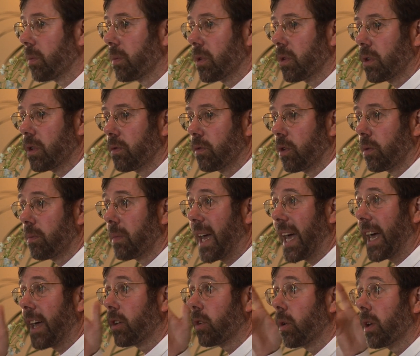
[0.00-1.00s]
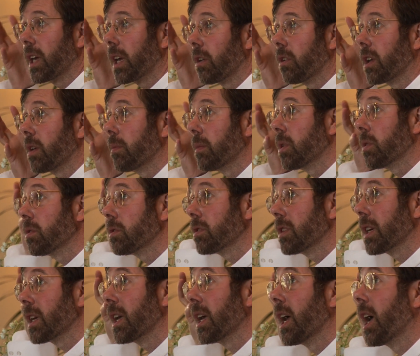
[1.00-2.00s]
or a beautiful man, or hearing
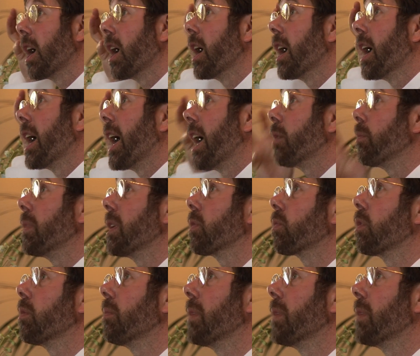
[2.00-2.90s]
music and being